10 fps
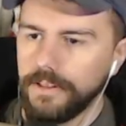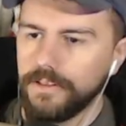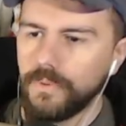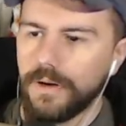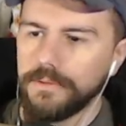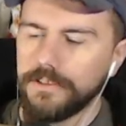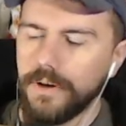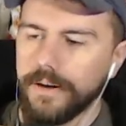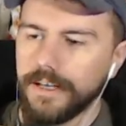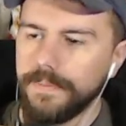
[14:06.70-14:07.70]
this is what I was
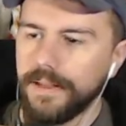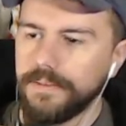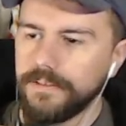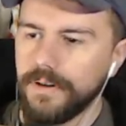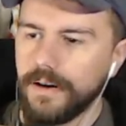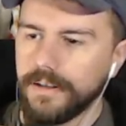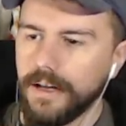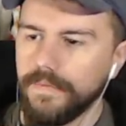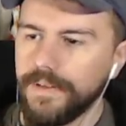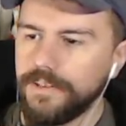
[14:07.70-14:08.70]
talking about, this Dark
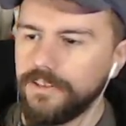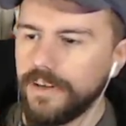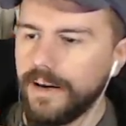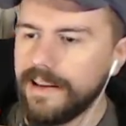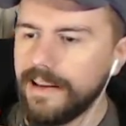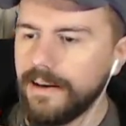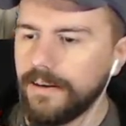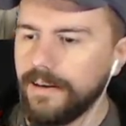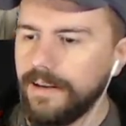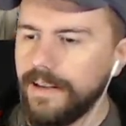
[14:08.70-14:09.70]
Elf. He's just kind of
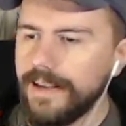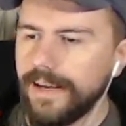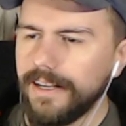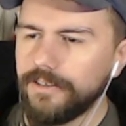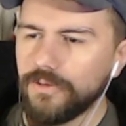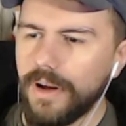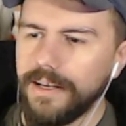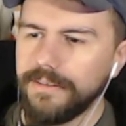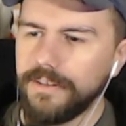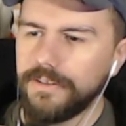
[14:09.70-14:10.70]
here. He kind of
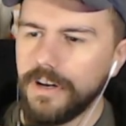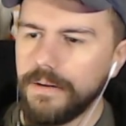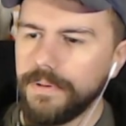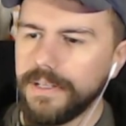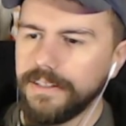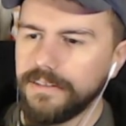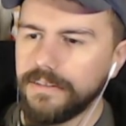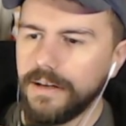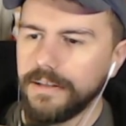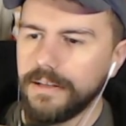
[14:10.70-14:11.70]
tries to jump, but he gets
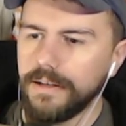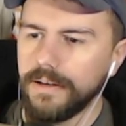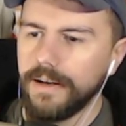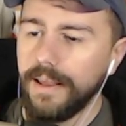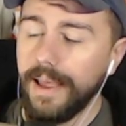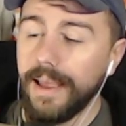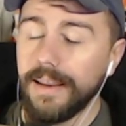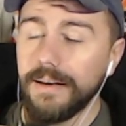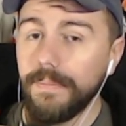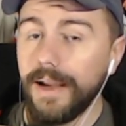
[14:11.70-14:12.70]
stuck here,
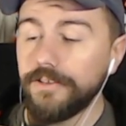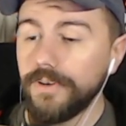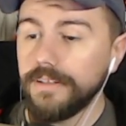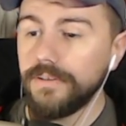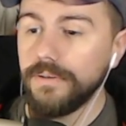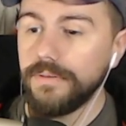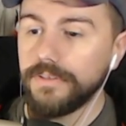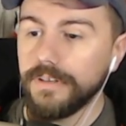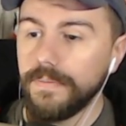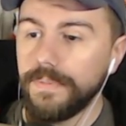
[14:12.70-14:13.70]
and my Draketooth
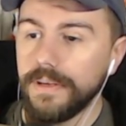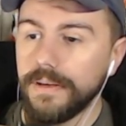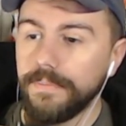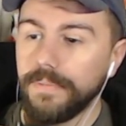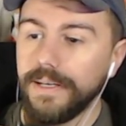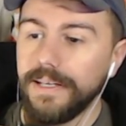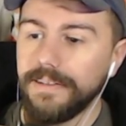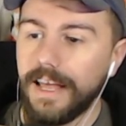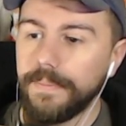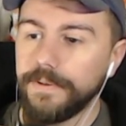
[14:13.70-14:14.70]
is going to be plenty of
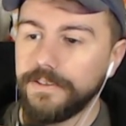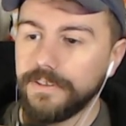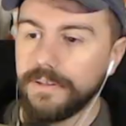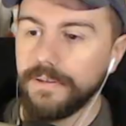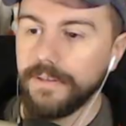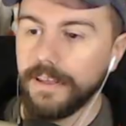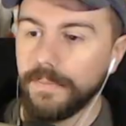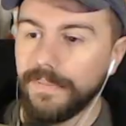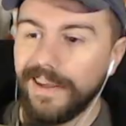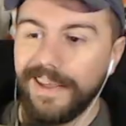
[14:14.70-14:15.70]
damage to kill him,